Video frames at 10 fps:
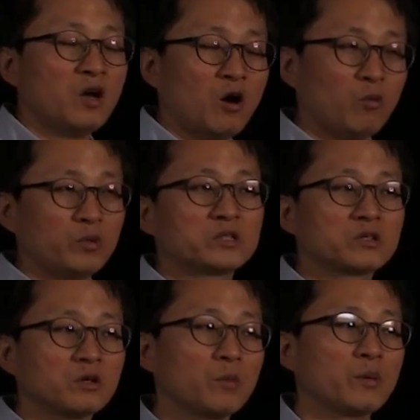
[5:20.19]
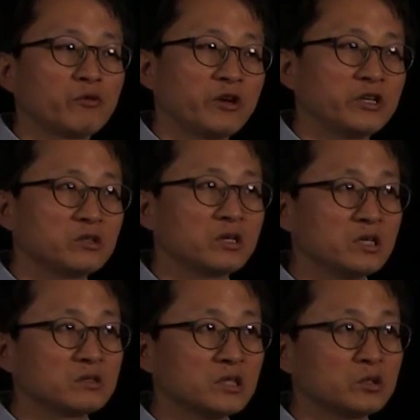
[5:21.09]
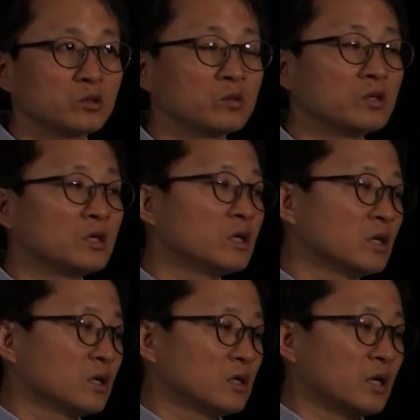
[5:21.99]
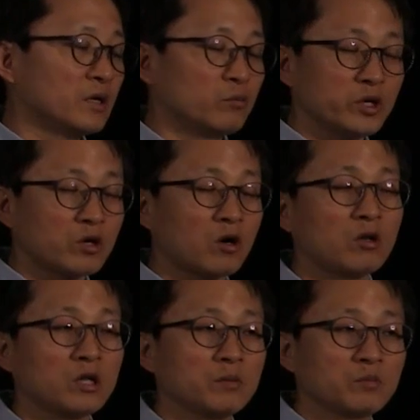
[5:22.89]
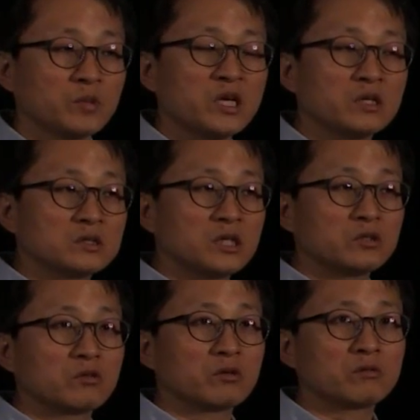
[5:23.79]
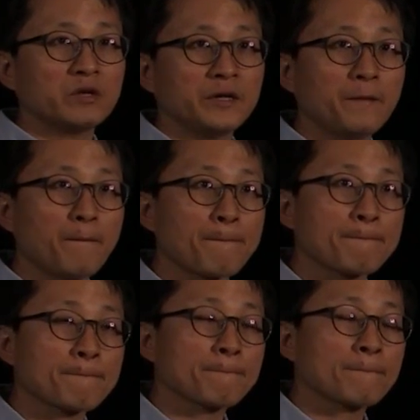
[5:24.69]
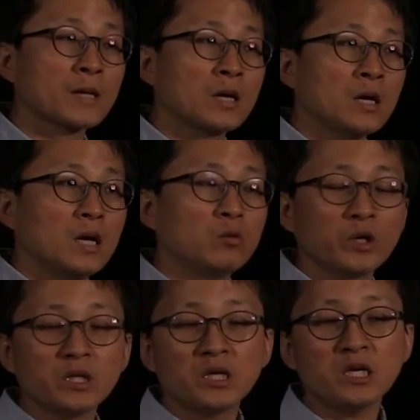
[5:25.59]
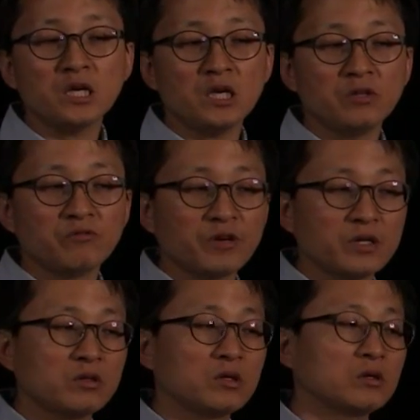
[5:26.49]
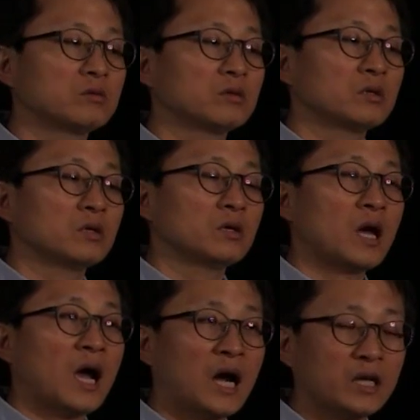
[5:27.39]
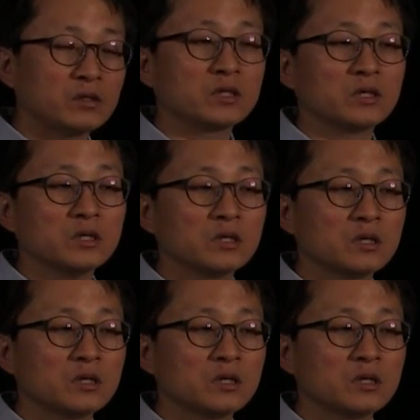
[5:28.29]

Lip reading: always commemorate King Sejong, and we call him King Sejong the Great. And when he invented Hangul,